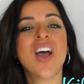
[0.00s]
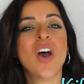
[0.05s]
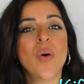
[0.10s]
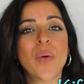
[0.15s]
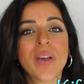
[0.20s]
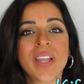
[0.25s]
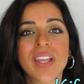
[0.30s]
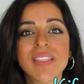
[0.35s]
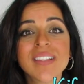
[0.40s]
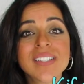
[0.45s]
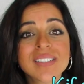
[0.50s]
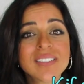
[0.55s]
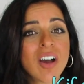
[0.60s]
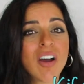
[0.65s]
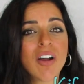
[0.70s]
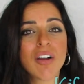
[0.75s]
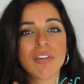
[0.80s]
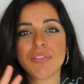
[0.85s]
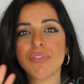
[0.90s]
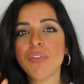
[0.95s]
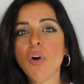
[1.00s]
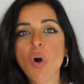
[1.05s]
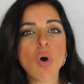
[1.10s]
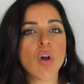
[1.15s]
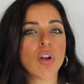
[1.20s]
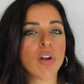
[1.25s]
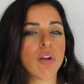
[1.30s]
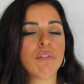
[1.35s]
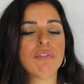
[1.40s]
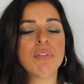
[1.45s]
Okay, these are
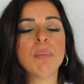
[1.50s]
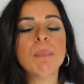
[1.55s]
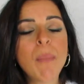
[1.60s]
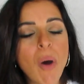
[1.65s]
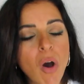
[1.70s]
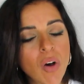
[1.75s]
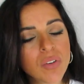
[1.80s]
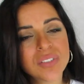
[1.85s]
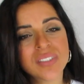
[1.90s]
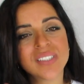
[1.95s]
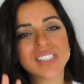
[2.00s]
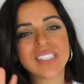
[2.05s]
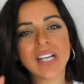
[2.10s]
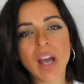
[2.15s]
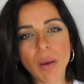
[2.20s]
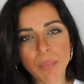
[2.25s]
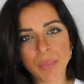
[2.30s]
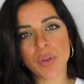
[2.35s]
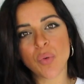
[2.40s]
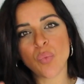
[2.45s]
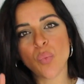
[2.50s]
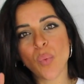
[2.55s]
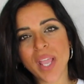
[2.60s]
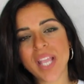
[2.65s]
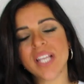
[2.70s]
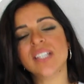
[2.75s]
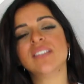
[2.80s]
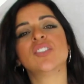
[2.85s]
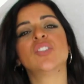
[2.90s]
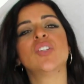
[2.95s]
4 of the most common
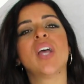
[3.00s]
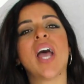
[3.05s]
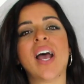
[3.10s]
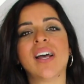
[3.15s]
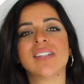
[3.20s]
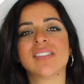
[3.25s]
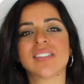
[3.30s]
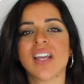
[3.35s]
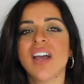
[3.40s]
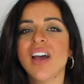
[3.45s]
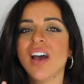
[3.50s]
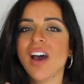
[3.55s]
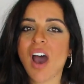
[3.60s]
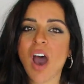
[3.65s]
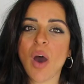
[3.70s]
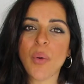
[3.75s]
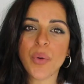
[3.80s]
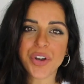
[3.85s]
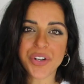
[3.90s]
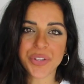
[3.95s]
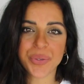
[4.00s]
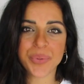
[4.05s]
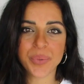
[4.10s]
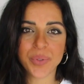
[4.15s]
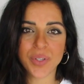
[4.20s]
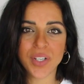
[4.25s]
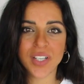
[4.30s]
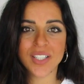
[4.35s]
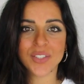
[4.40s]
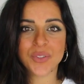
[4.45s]
ways to ask how are
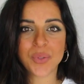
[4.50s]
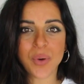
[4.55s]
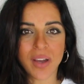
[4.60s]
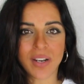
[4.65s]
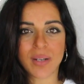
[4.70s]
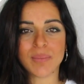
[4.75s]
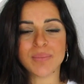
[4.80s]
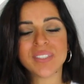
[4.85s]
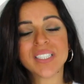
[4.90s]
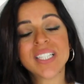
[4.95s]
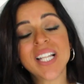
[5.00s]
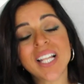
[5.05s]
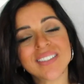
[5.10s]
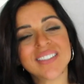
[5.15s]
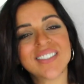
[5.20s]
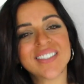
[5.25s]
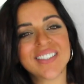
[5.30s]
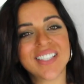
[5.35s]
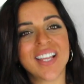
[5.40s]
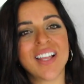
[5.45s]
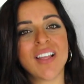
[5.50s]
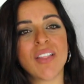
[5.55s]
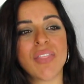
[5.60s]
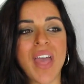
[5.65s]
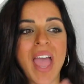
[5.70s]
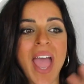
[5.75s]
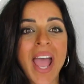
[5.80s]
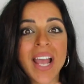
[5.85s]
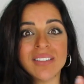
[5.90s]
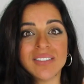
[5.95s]
you to Arabs. Let's see
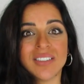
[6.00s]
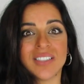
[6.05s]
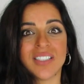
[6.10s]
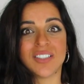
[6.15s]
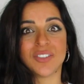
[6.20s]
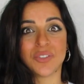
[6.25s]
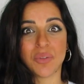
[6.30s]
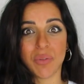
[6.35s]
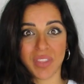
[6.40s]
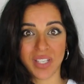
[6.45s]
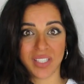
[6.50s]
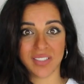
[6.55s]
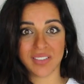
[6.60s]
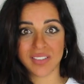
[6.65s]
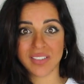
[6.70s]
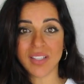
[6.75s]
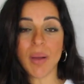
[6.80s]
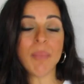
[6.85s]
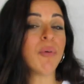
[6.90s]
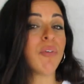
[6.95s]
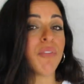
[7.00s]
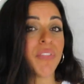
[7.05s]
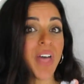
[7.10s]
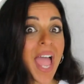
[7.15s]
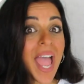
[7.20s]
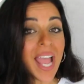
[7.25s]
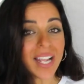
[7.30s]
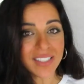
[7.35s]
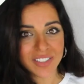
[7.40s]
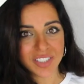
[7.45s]
the answer to these. Some of the
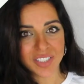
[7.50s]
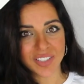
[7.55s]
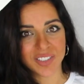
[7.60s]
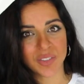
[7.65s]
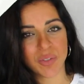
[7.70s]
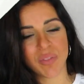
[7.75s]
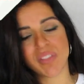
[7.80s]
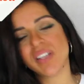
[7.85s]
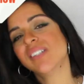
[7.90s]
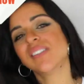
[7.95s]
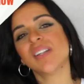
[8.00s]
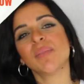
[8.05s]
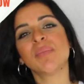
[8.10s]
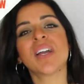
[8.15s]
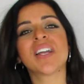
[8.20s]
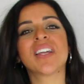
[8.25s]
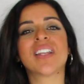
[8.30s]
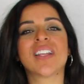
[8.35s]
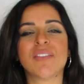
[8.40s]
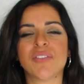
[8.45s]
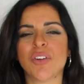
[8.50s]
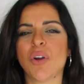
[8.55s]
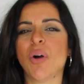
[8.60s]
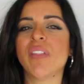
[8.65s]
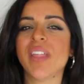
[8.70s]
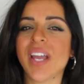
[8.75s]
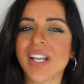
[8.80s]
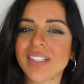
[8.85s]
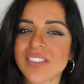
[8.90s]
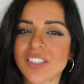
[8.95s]
answers to these. I'm not going to give you all
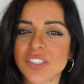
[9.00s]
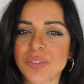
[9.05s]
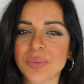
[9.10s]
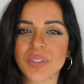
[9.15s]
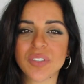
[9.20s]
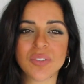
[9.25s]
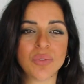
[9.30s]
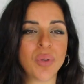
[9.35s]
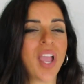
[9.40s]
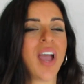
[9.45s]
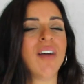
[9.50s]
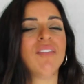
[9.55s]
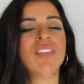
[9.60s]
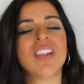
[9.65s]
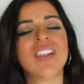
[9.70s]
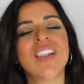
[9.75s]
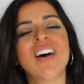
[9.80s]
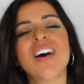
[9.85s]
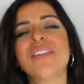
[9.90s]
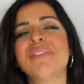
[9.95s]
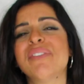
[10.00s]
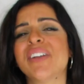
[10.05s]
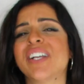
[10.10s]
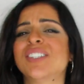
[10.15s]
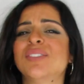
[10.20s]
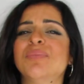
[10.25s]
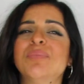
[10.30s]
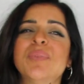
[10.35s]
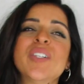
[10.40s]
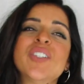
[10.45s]
the answers because we have a lot of
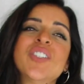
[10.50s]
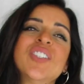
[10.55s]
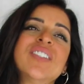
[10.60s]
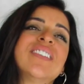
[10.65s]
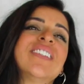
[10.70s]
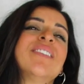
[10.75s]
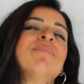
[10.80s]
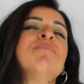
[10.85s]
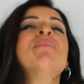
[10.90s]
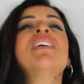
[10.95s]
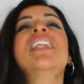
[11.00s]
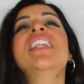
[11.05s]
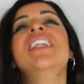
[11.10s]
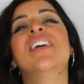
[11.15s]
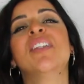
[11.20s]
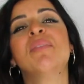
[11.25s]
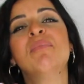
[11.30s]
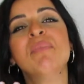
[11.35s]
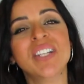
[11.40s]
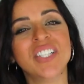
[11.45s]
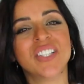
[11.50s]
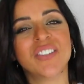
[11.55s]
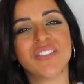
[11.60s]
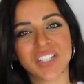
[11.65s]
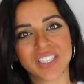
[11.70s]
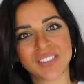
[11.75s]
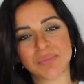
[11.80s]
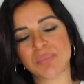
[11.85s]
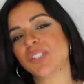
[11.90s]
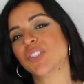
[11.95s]
expressions, a million of
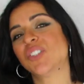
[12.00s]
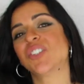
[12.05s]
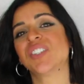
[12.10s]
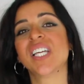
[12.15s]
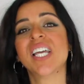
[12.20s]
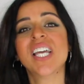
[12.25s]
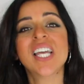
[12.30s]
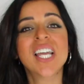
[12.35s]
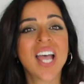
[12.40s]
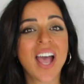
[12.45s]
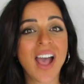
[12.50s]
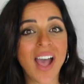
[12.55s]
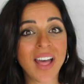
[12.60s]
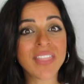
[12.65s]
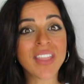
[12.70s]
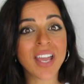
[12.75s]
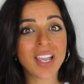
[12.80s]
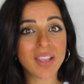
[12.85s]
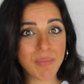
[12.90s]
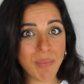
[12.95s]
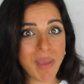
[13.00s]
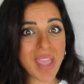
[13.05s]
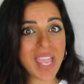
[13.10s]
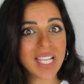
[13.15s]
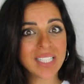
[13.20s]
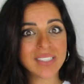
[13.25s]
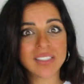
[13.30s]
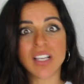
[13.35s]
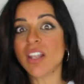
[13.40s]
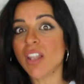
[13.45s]
expressions, and I
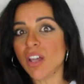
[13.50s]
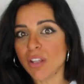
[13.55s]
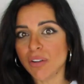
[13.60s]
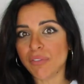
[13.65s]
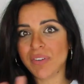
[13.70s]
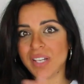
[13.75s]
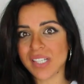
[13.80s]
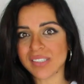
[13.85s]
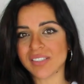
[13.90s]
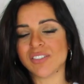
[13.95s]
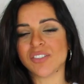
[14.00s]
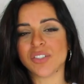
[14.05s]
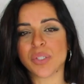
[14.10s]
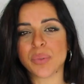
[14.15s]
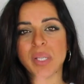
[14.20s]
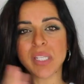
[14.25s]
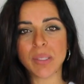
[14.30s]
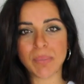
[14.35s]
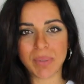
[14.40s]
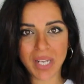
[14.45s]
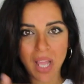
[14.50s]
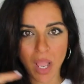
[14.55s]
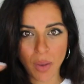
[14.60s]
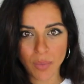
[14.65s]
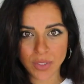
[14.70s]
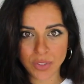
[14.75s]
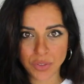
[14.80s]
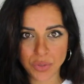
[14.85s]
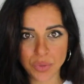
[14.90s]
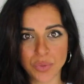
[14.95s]
made a lot of lessons already, but I
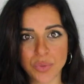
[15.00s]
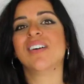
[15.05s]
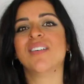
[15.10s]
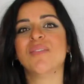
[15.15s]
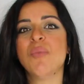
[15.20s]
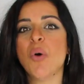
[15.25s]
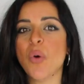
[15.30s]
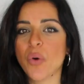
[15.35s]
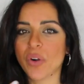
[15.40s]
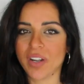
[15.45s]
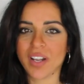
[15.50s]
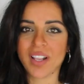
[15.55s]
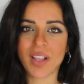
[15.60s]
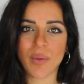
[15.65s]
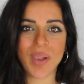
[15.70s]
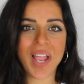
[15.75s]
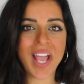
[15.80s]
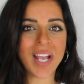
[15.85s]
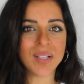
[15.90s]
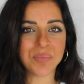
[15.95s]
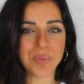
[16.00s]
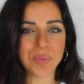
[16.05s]
will do more, like I will add